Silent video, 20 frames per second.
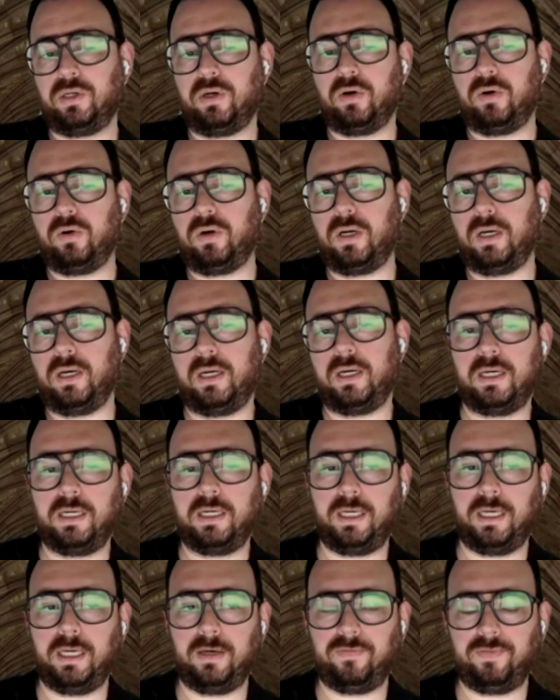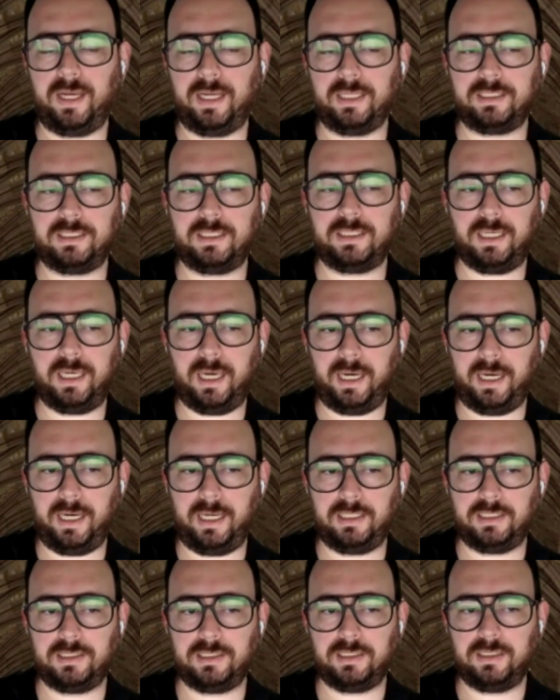So if that's the
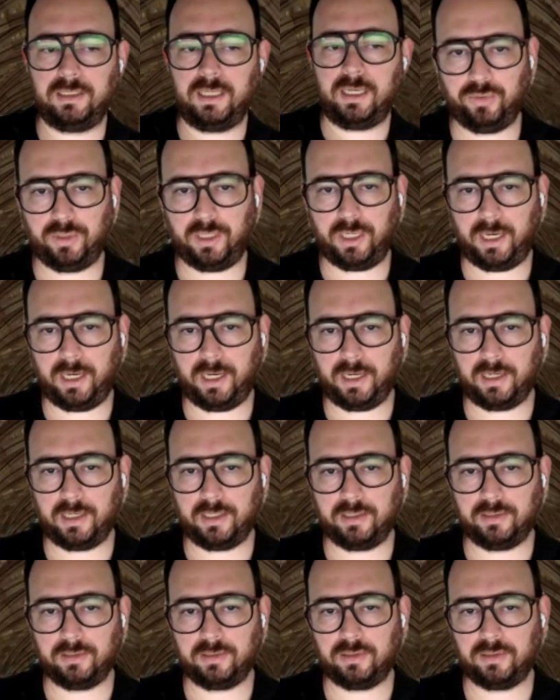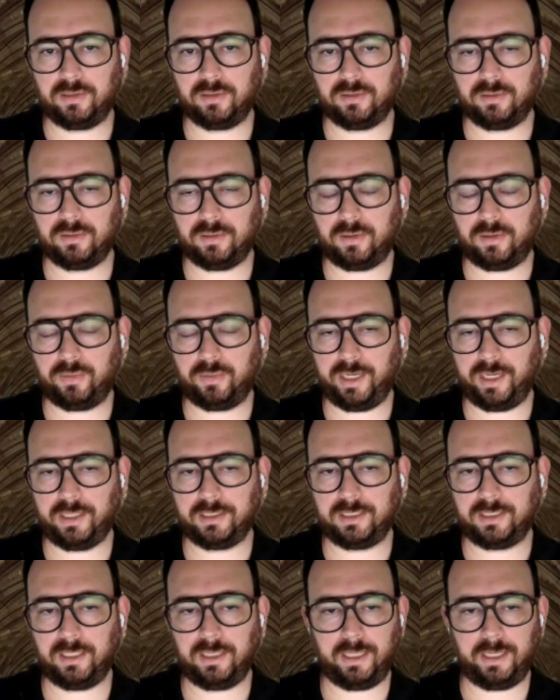case, you can create a
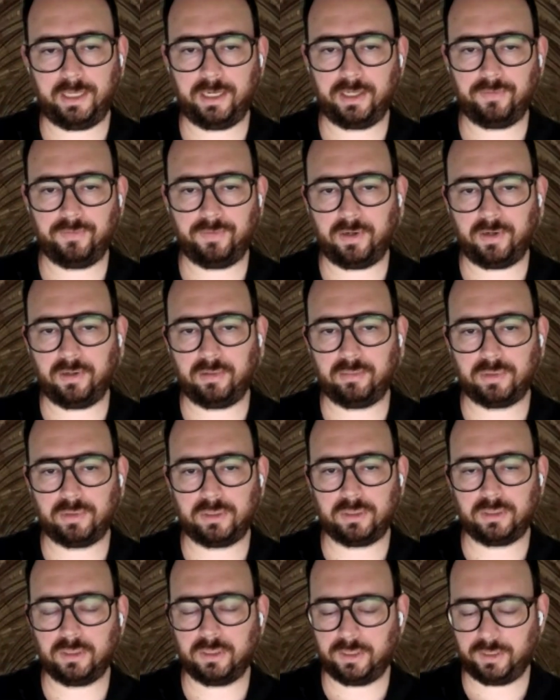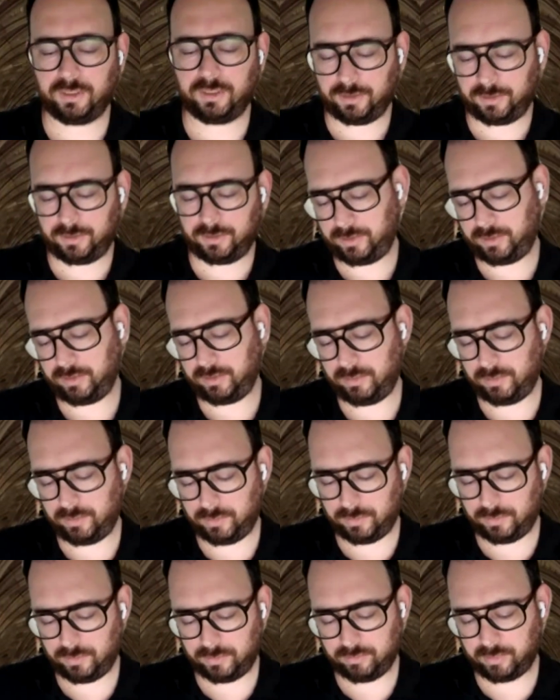synthetic variable
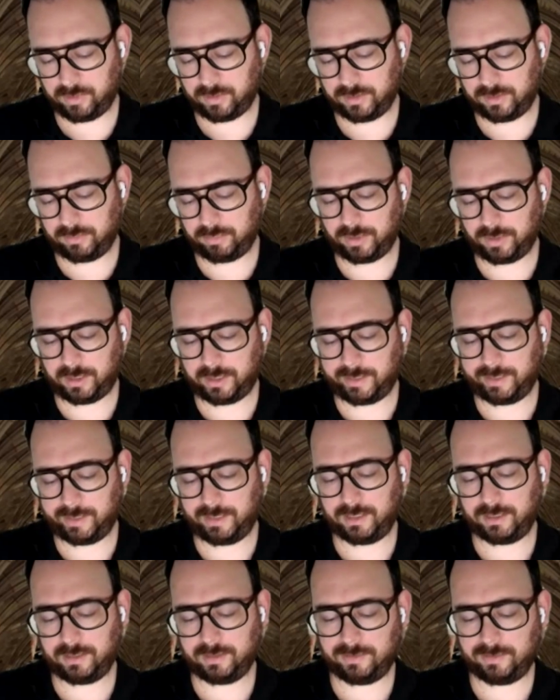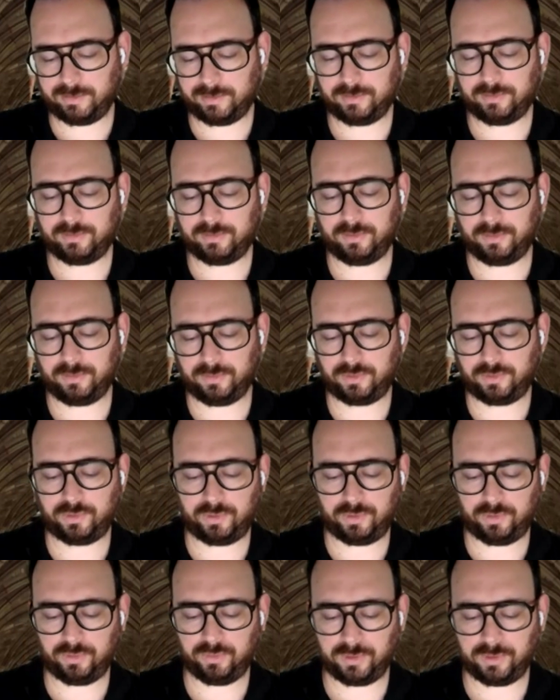to multiply those
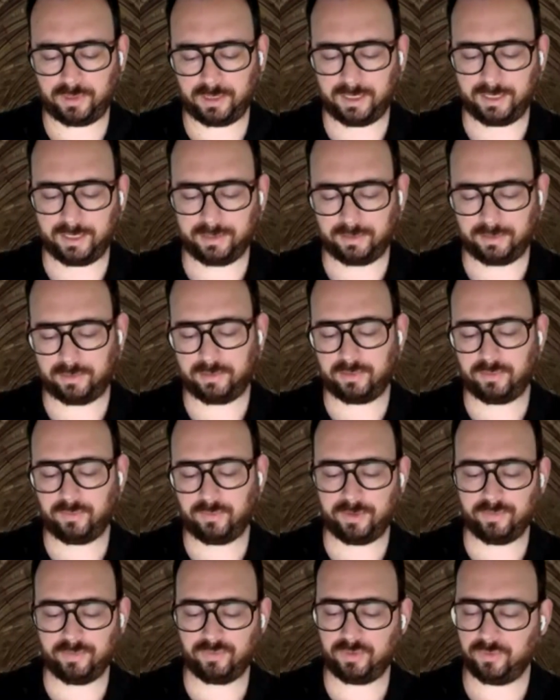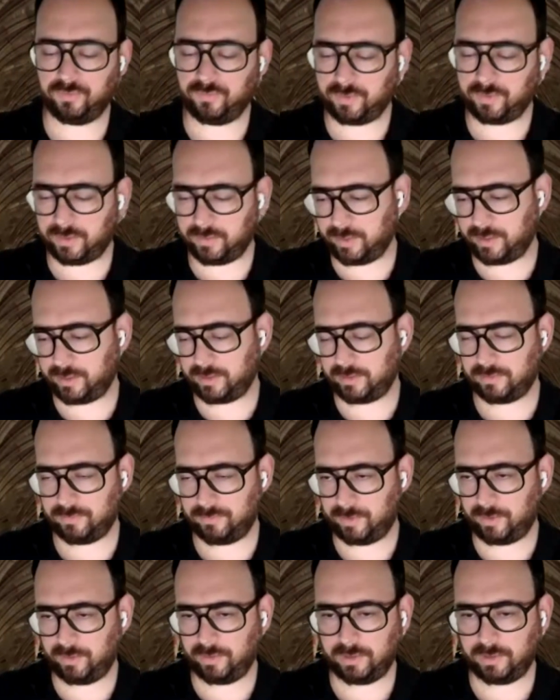two together wherever you found that
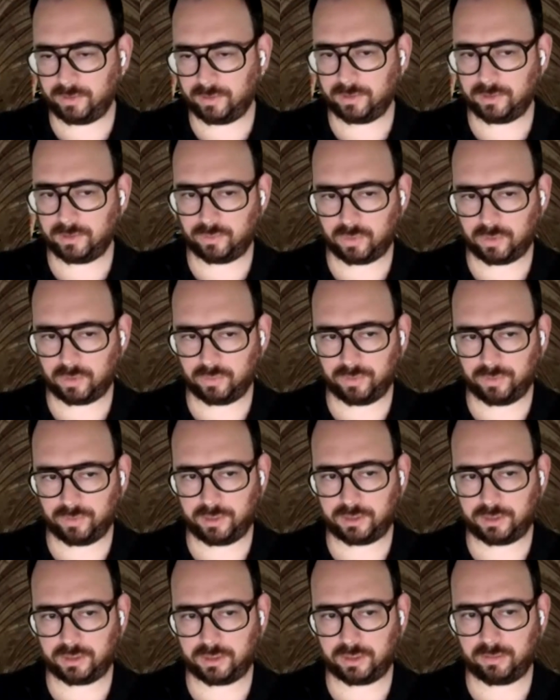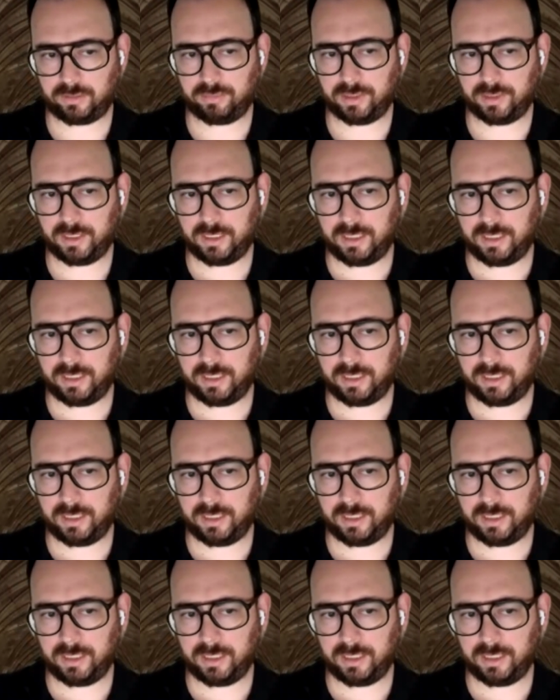very strong relationship.